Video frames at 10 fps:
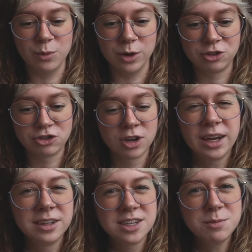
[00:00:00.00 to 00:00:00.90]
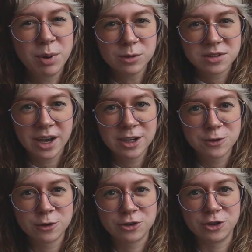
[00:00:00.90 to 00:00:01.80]
which I can see both sides
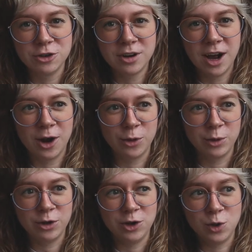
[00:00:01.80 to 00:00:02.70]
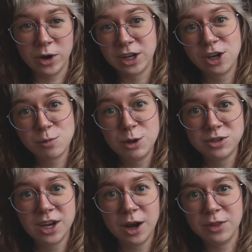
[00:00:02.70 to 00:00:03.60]
for sure, how you want to get your
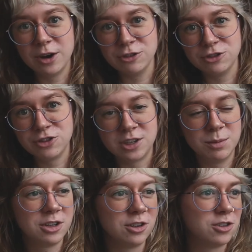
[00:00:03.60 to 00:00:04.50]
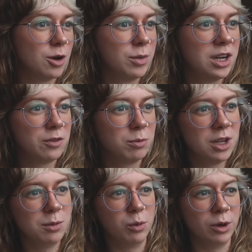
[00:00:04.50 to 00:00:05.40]
music out there and just submit to so many different people,